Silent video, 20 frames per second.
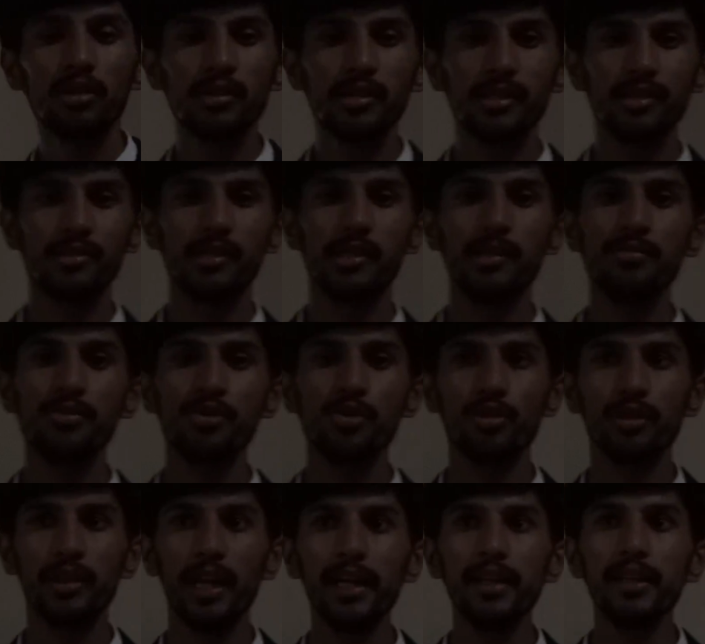systems,
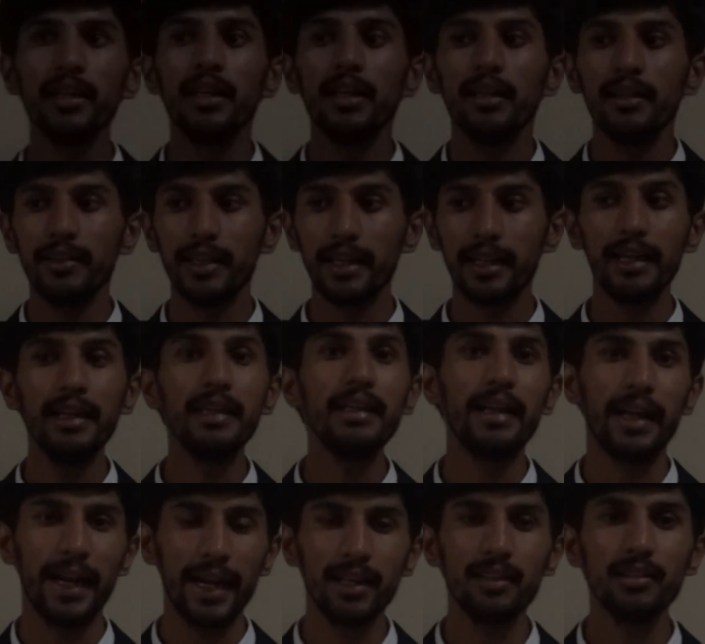so that they can
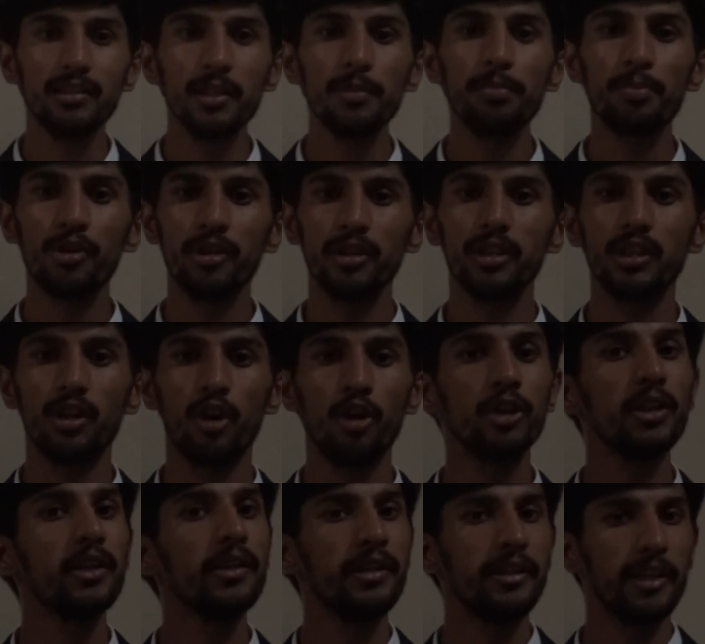track the product or
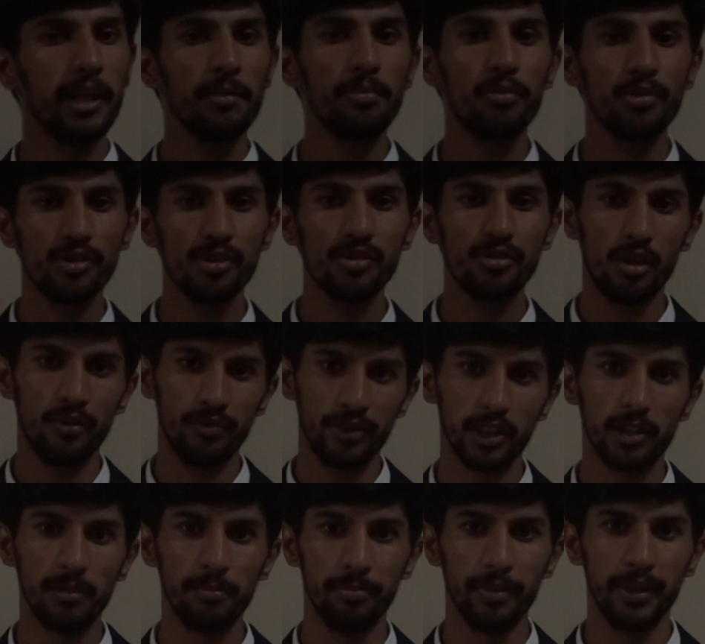the entire process of the
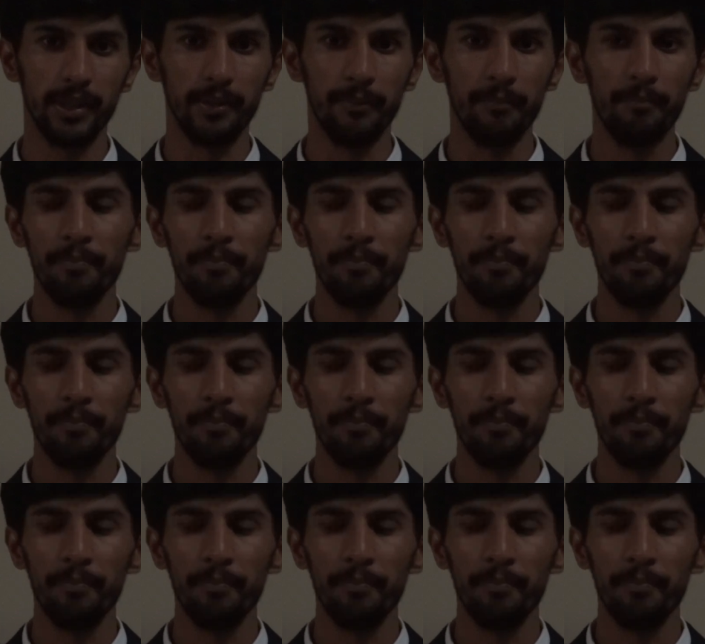company.